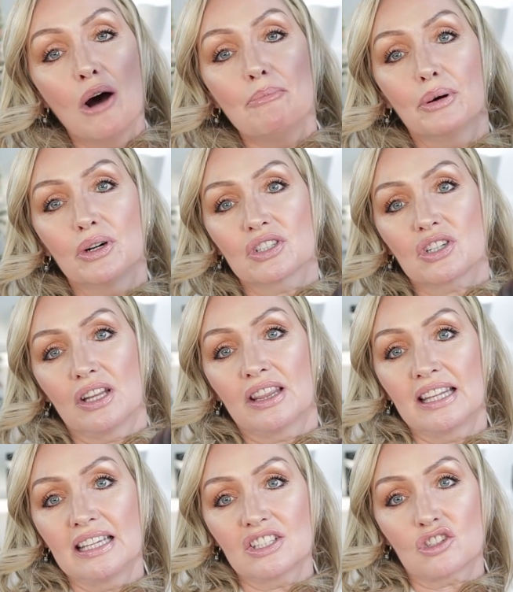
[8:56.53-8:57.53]
But
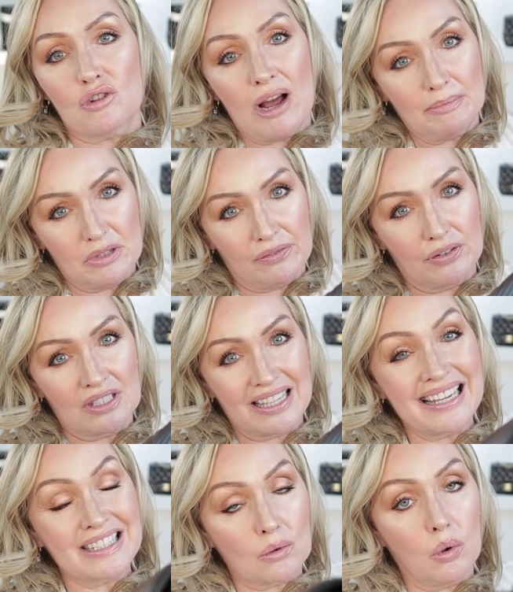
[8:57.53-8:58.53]
the strap difference
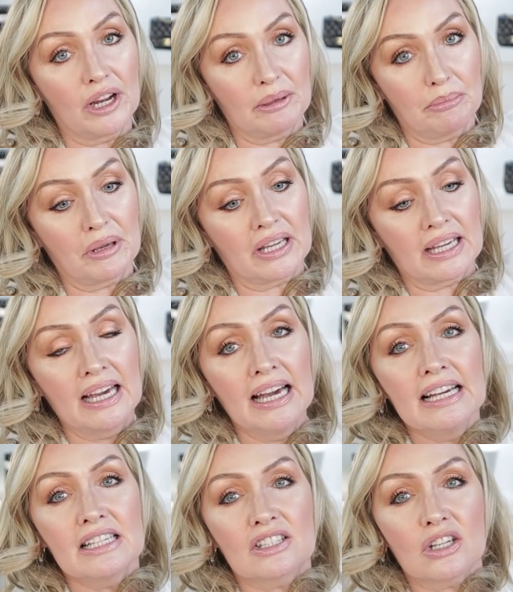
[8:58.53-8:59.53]
is quite big.
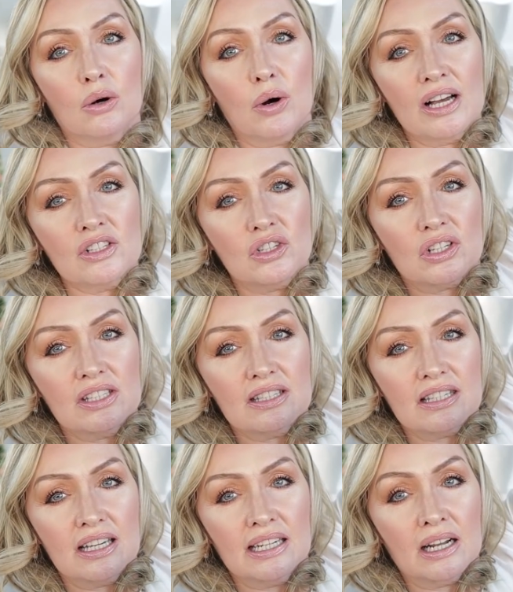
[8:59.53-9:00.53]
So as you can
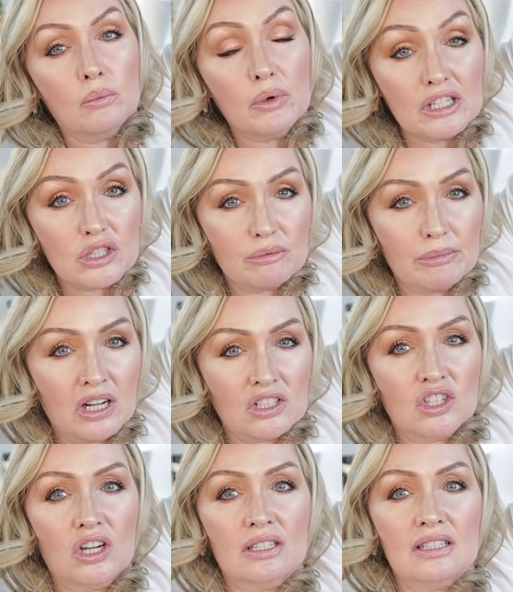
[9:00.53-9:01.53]
see, and I will do mod
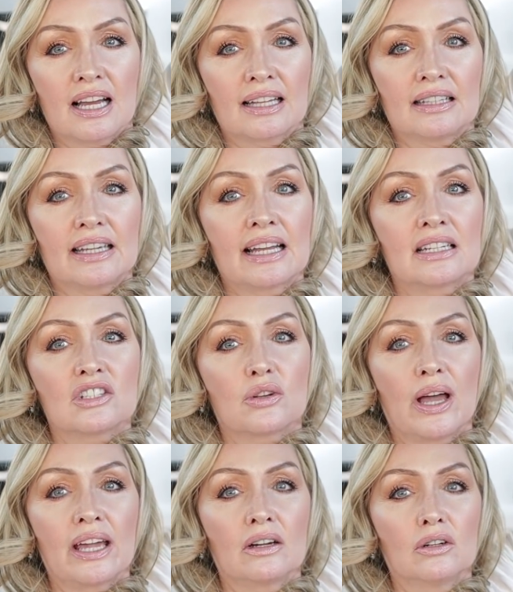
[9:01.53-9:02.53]
shots at the end, so
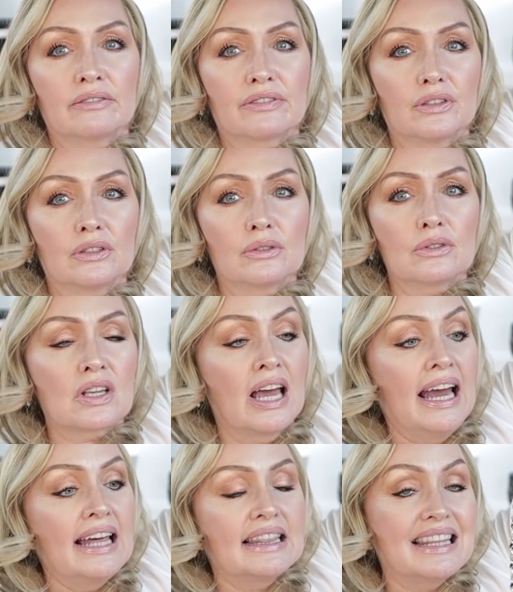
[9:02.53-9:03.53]
hang on for those.
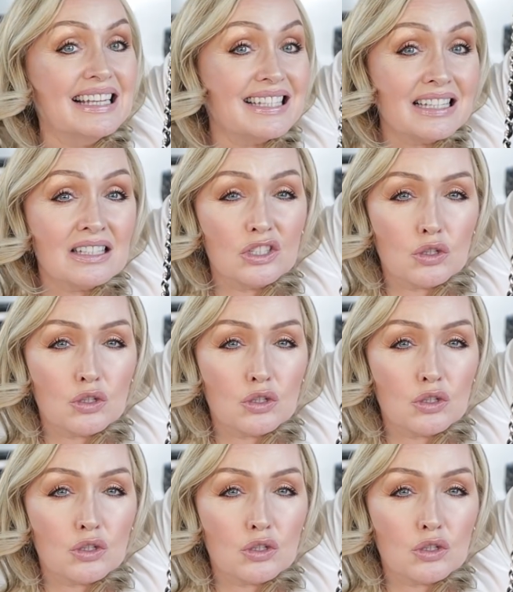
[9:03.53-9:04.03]
This is a